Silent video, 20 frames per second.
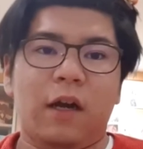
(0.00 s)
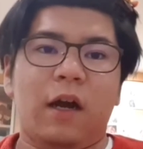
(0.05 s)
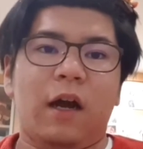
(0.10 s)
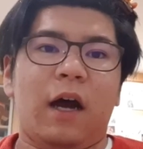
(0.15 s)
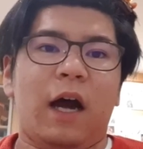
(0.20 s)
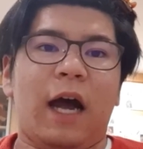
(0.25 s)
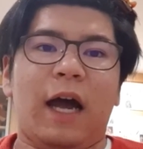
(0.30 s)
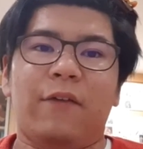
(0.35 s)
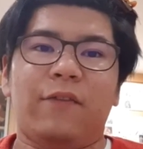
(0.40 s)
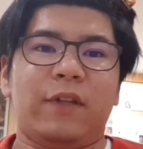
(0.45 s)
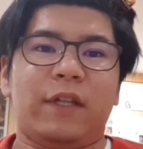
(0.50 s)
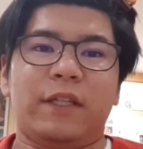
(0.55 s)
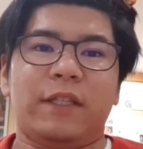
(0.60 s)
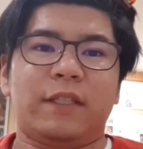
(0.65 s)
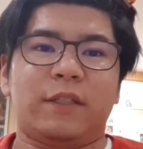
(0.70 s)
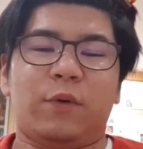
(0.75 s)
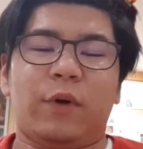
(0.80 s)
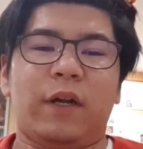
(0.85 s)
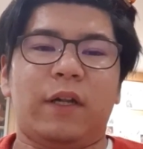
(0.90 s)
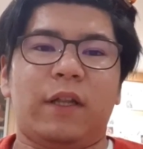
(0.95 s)
haven't done
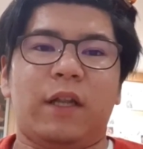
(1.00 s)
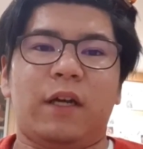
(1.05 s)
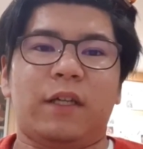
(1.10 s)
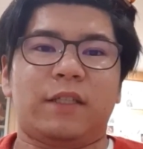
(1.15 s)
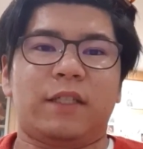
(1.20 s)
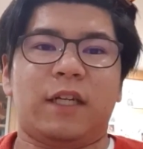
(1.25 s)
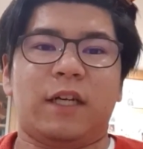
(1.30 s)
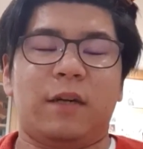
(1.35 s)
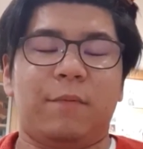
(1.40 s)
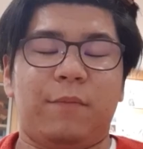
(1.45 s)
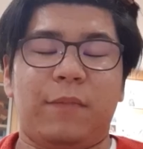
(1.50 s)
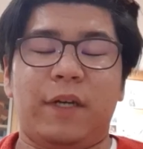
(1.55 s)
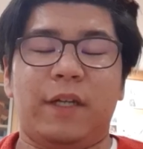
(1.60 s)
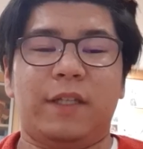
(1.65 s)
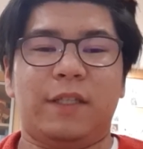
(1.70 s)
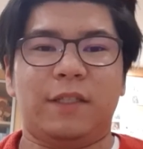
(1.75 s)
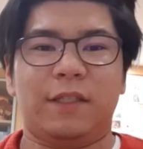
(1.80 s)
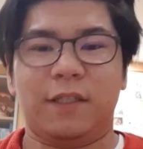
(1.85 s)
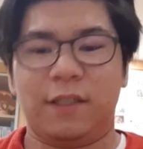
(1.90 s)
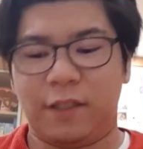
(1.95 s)
this quite a long time,
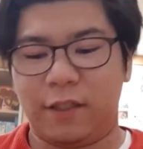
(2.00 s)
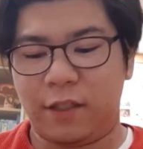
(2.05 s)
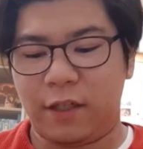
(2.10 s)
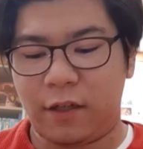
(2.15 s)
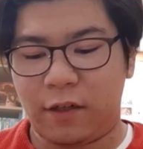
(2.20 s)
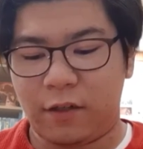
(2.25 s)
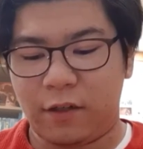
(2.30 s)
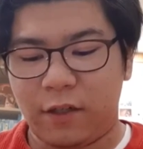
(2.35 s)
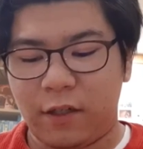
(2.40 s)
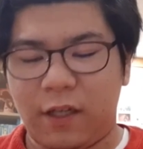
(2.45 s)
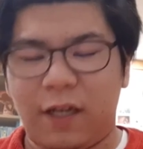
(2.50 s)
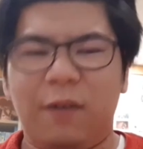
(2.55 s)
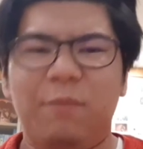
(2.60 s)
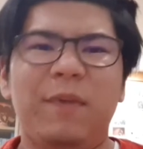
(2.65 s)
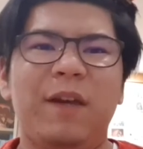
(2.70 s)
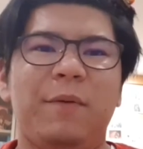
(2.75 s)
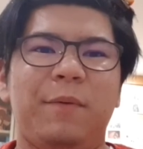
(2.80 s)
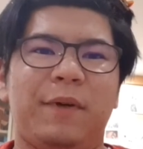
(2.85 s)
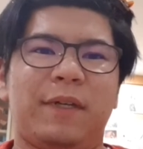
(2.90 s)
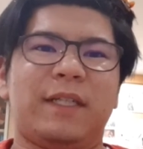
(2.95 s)
but
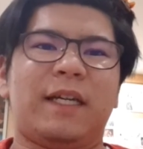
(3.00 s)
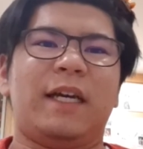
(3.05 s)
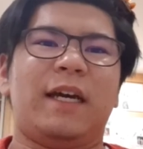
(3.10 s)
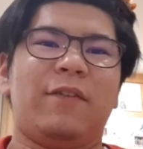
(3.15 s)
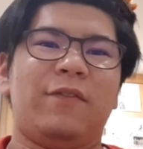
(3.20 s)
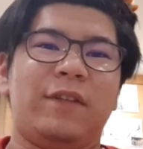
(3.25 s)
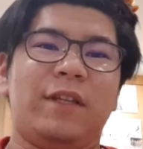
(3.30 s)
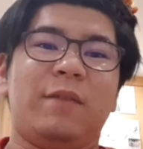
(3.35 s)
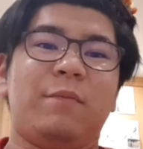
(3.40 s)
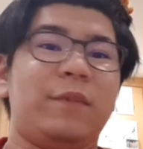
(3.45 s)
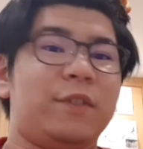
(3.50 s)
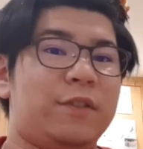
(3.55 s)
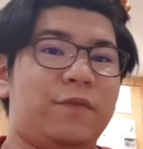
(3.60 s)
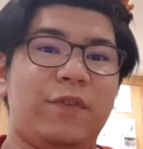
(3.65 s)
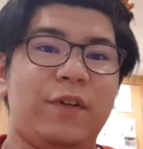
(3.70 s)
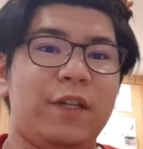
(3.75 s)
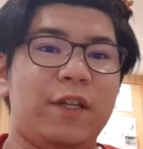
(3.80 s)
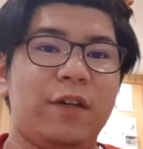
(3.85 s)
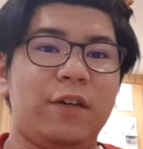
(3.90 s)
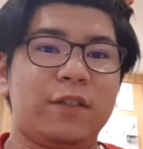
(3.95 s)
maybe because I haven't done much
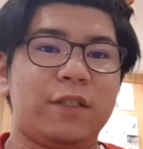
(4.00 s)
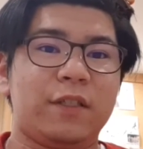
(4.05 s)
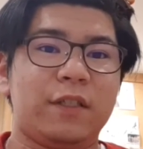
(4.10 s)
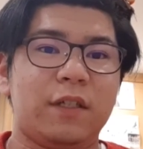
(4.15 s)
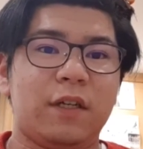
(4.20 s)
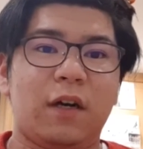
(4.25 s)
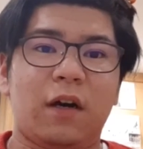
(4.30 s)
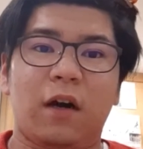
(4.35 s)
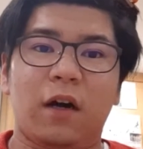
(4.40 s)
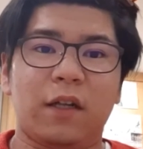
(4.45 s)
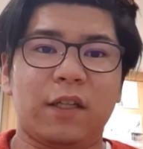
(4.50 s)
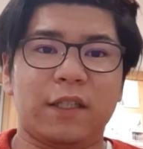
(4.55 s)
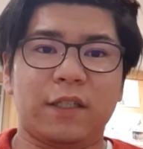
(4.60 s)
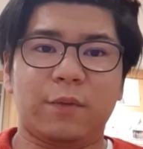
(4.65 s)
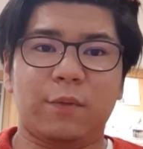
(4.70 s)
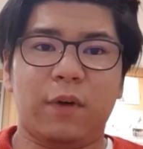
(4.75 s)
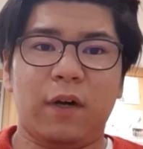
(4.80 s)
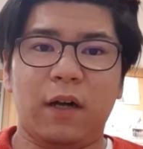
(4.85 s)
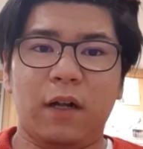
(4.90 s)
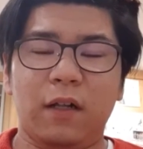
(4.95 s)
videos all this
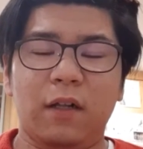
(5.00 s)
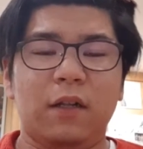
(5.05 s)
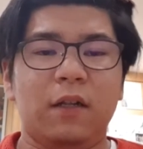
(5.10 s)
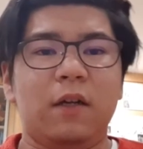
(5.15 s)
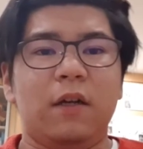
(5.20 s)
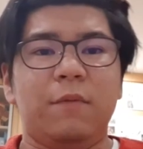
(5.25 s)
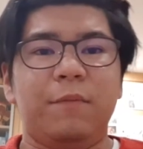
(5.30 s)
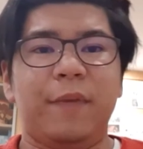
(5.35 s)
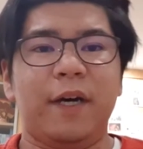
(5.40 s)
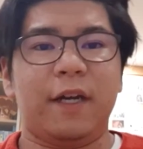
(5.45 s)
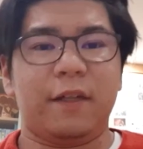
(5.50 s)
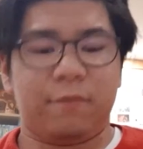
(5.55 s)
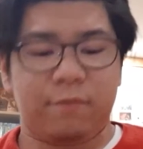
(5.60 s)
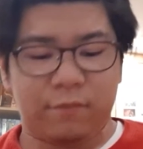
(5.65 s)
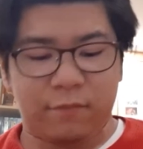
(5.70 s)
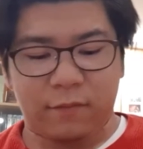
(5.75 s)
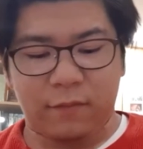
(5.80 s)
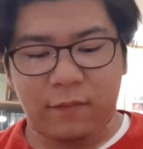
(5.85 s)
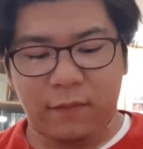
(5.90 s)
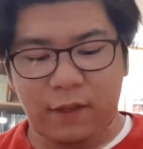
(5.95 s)
while.
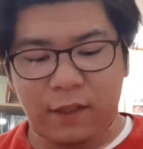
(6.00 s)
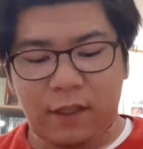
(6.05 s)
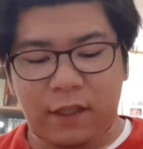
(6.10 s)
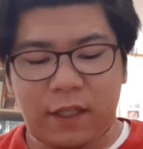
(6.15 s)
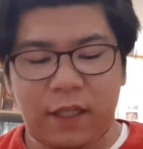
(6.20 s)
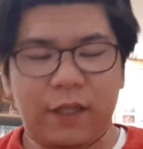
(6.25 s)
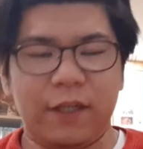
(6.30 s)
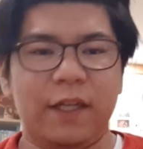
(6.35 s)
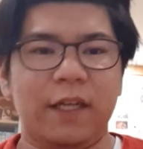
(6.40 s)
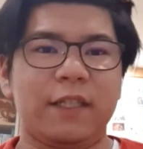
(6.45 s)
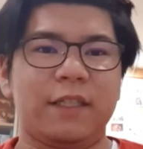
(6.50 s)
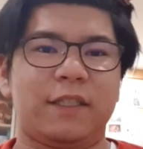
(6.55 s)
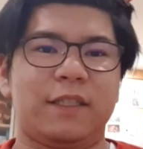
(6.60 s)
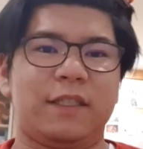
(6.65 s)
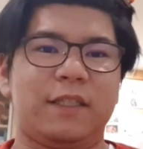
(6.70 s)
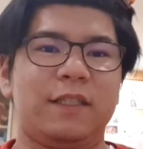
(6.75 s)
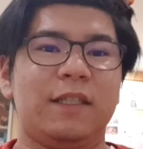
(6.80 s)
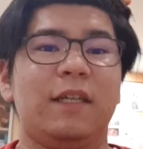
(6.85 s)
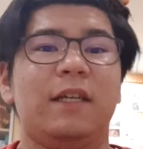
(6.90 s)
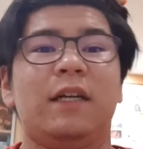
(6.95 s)
But here it
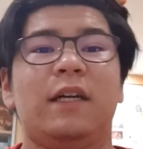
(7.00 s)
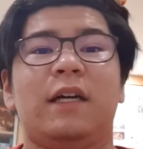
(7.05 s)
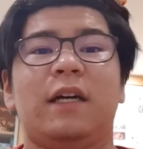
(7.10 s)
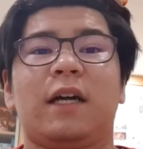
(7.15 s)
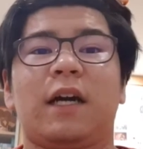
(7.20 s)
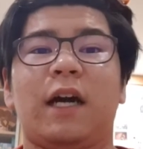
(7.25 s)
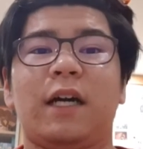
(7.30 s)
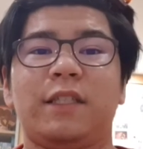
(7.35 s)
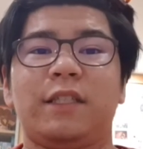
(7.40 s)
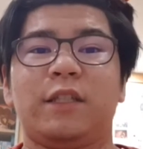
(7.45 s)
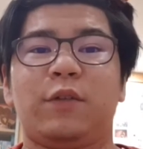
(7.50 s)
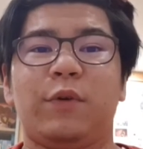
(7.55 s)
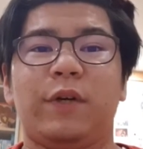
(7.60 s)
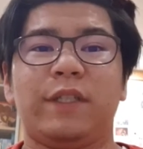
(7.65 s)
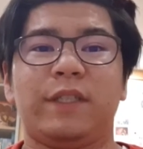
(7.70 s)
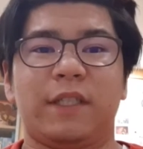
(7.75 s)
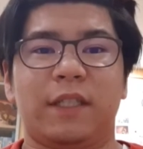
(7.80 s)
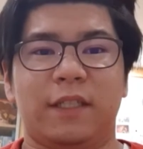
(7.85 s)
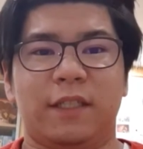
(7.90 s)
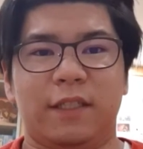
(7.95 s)
is, kanji
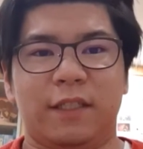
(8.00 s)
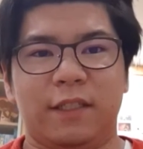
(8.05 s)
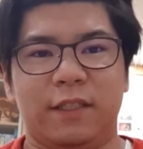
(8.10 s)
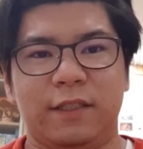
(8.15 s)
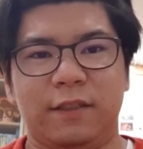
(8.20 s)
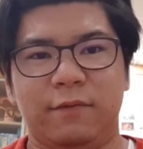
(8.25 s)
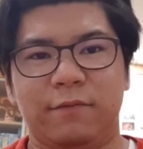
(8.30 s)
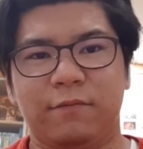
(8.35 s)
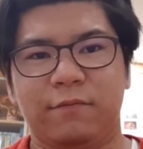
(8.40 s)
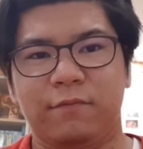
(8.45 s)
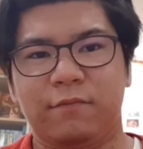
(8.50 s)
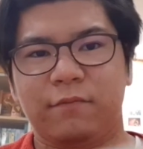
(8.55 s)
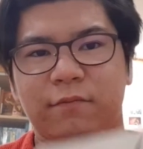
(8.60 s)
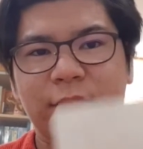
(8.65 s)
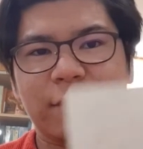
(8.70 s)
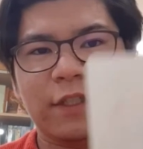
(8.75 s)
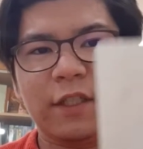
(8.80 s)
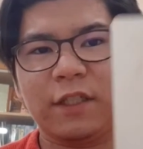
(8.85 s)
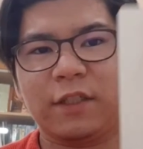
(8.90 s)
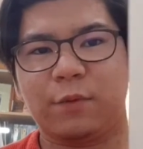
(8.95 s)
quizzes.
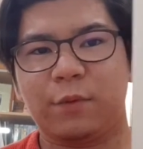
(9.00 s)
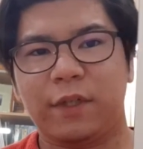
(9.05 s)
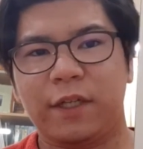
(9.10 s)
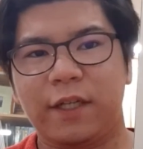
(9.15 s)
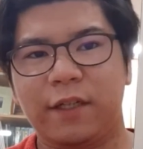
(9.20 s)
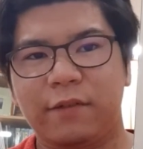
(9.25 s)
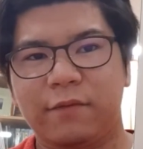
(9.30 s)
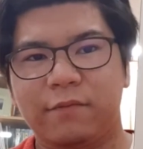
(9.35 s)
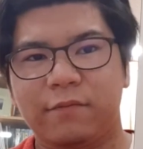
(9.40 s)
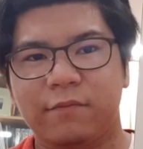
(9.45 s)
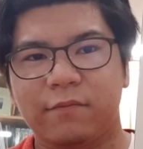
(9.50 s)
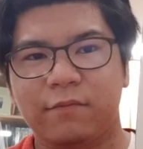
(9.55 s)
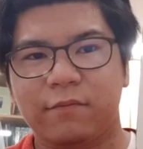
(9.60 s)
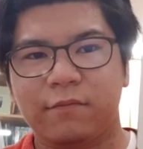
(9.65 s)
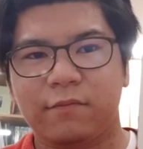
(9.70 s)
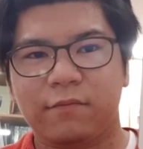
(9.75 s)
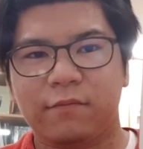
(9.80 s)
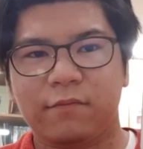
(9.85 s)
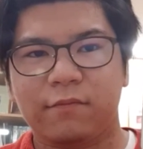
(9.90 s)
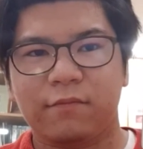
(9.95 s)
This word,
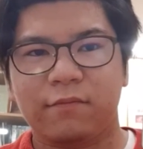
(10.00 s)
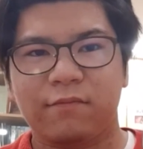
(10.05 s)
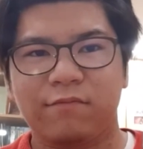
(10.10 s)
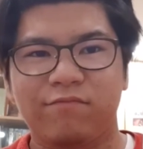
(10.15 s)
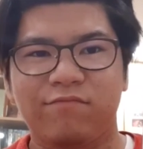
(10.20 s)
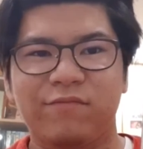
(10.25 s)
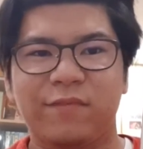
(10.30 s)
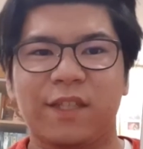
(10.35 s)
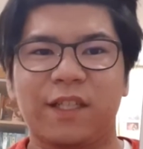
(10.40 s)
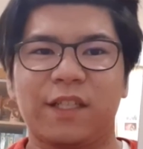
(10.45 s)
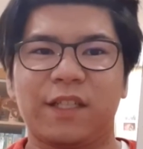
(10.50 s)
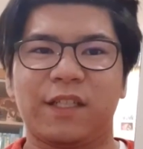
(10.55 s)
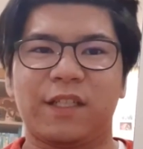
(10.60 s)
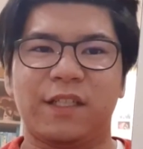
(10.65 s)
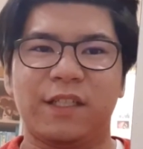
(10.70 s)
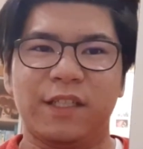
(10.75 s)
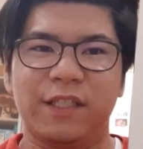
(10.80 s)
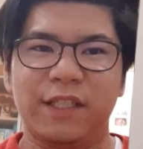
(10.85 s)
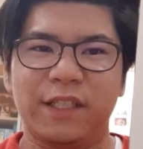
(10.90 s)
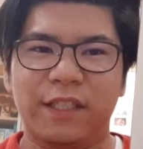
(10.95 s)

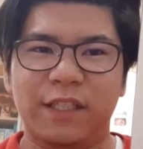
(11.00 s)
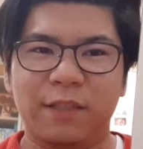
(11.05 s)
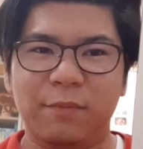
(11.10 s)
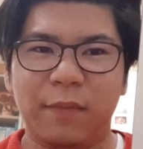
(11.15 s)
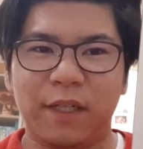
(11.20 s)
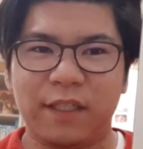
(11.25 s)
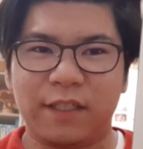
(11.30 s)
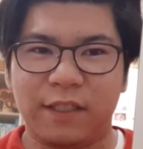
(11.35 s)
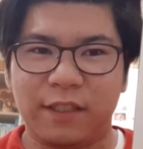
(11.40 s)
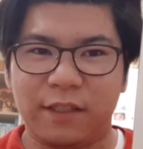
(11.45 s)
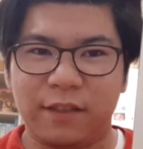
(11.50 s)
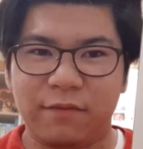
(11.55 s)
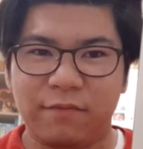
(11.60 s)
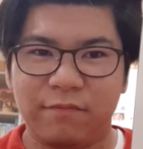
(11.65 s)
Christmas. And